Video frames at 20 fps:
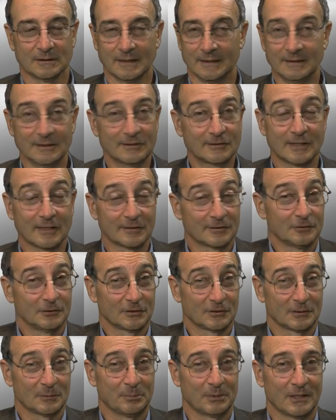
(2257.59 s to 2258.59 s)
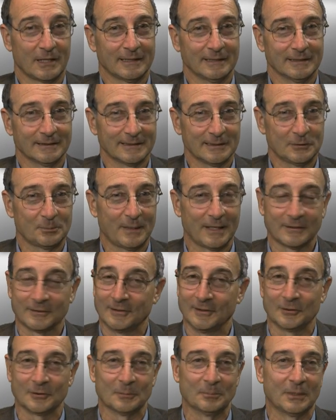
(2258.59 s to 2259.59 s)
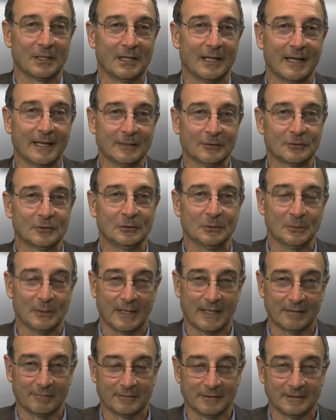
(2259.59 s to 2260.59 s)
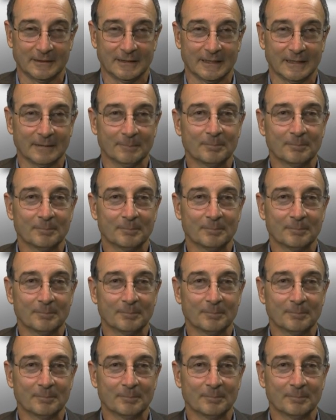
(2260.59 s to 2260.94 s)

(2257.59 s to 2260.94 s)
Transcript: And this doesn't just apply to leasebacks, this applies to everything.